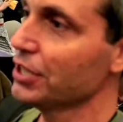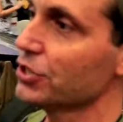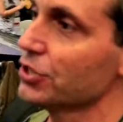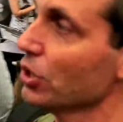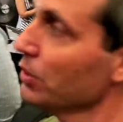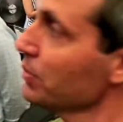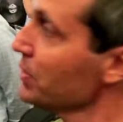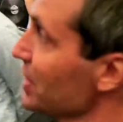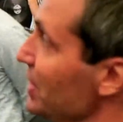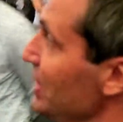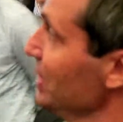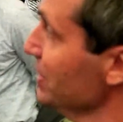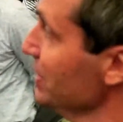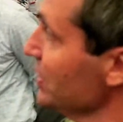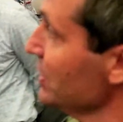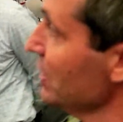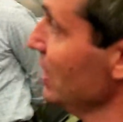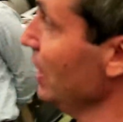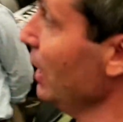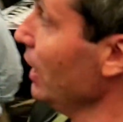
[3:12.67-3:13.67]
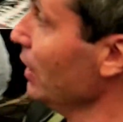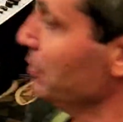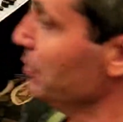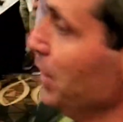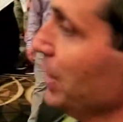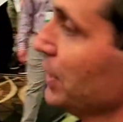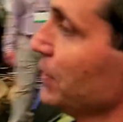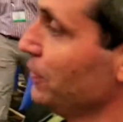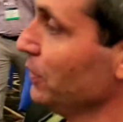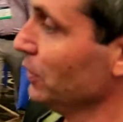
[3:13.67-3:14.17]
Drone Sense, and
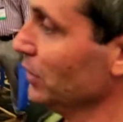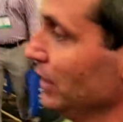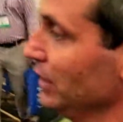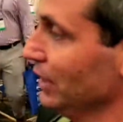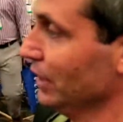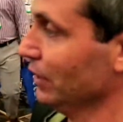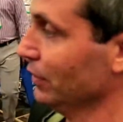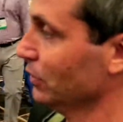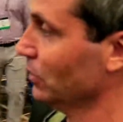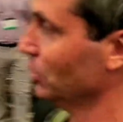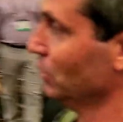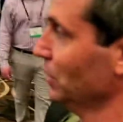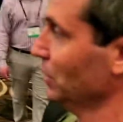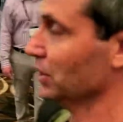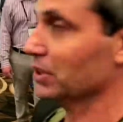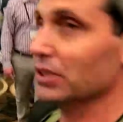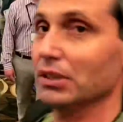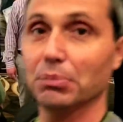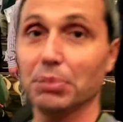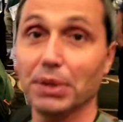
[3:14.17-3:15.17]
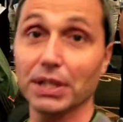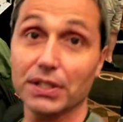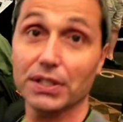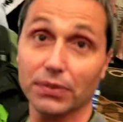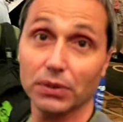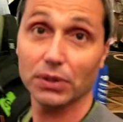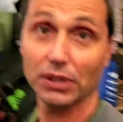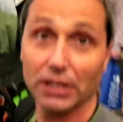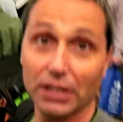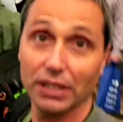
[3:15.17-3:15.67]
PX4D, of course.
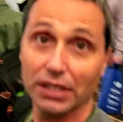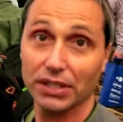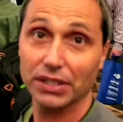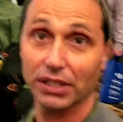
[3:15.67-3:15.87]
PX4D